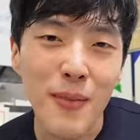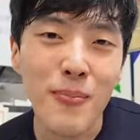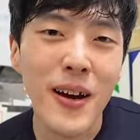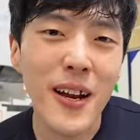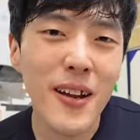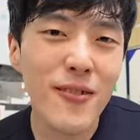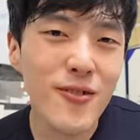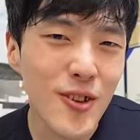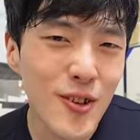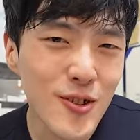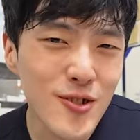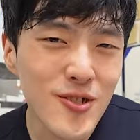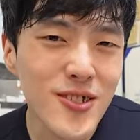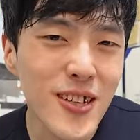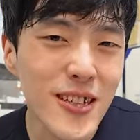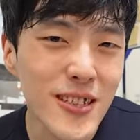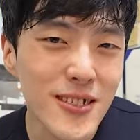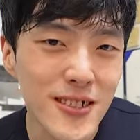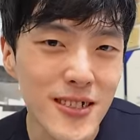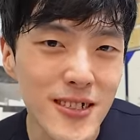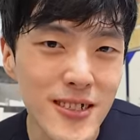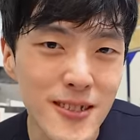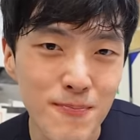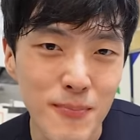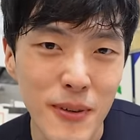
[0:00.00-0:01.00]
I might have told you
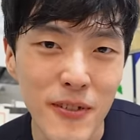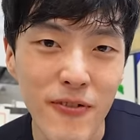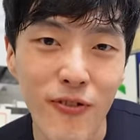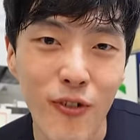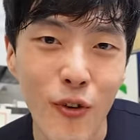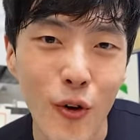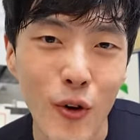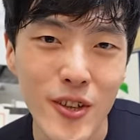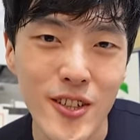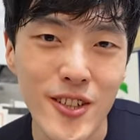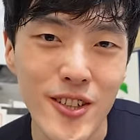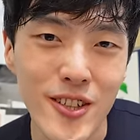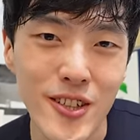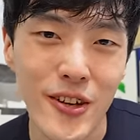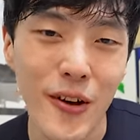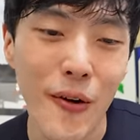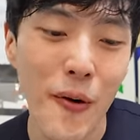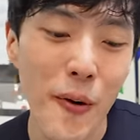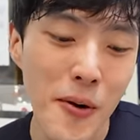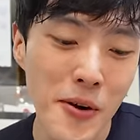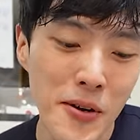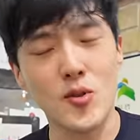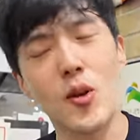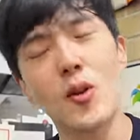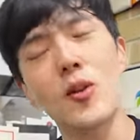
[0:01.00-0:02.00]
guys this before too.
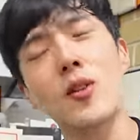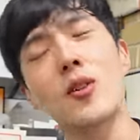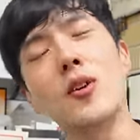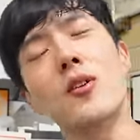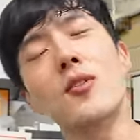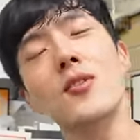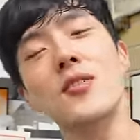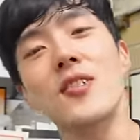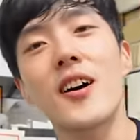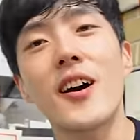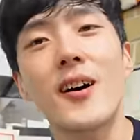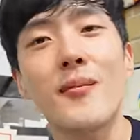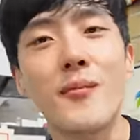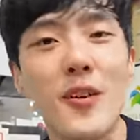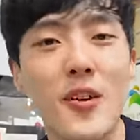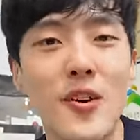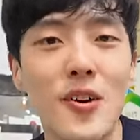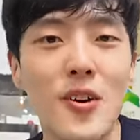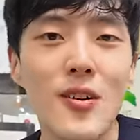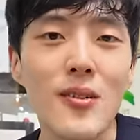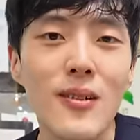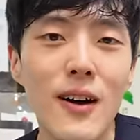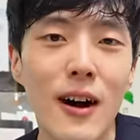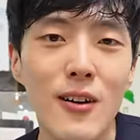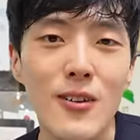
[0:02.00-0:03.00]
So a long time
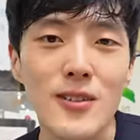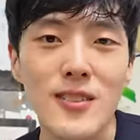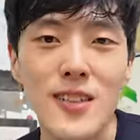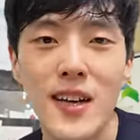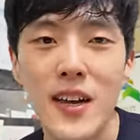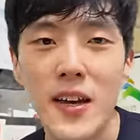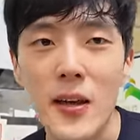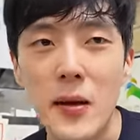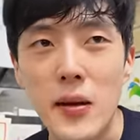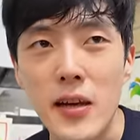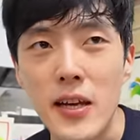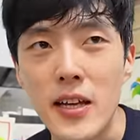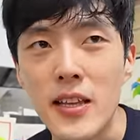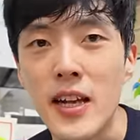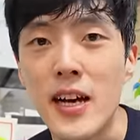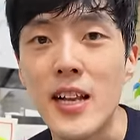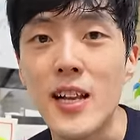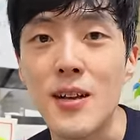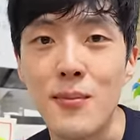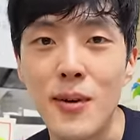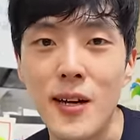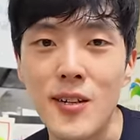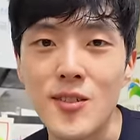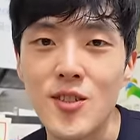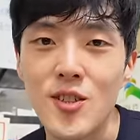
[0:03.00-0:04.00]
ago, I was like in
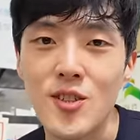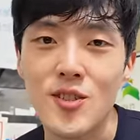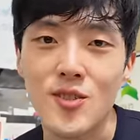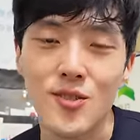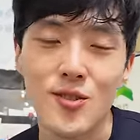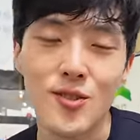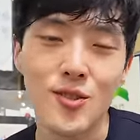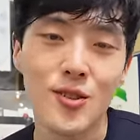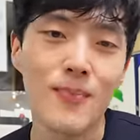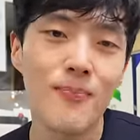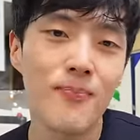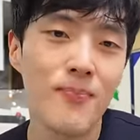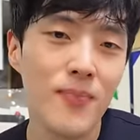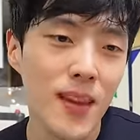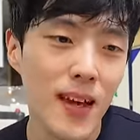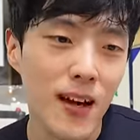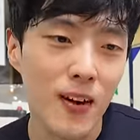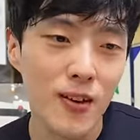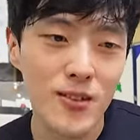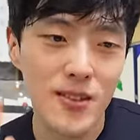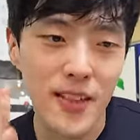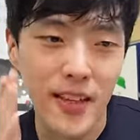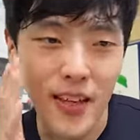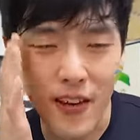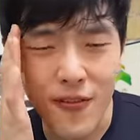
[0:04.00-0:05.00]
elementary school.
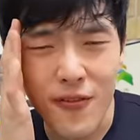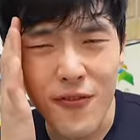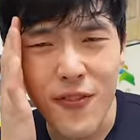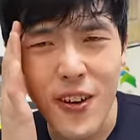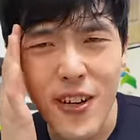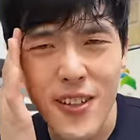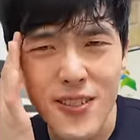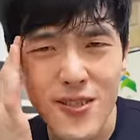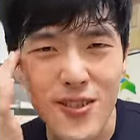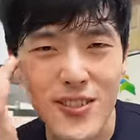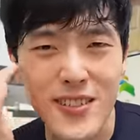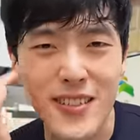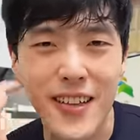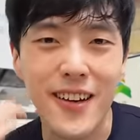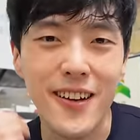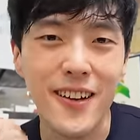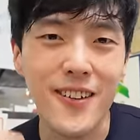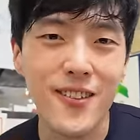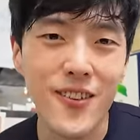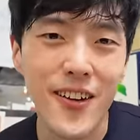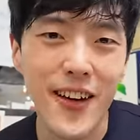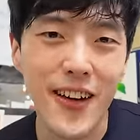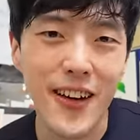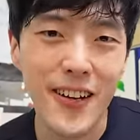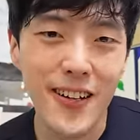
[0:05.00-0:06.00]
I was like a first or
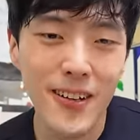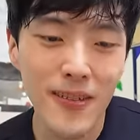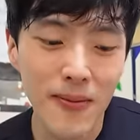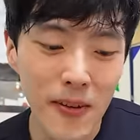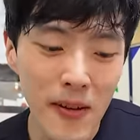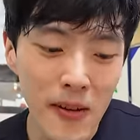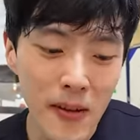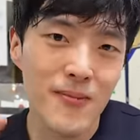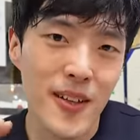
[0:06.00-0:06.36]
second grader.